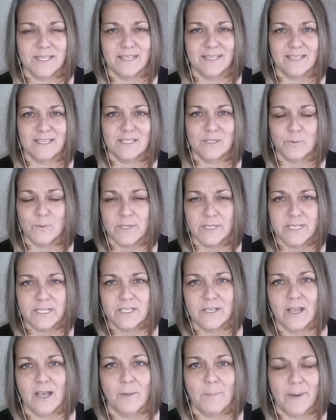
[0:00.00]
and it's
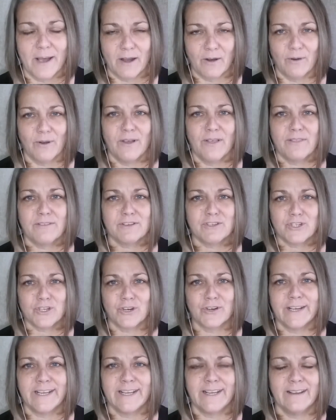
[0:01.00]
really about the
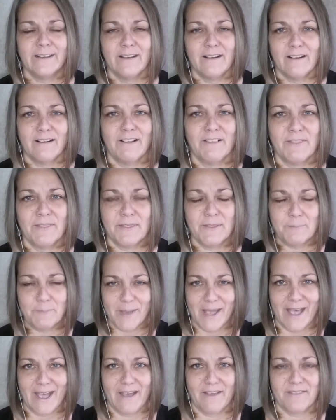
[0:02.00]
journey on the
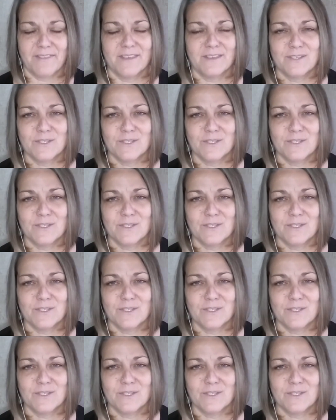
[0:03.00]
path.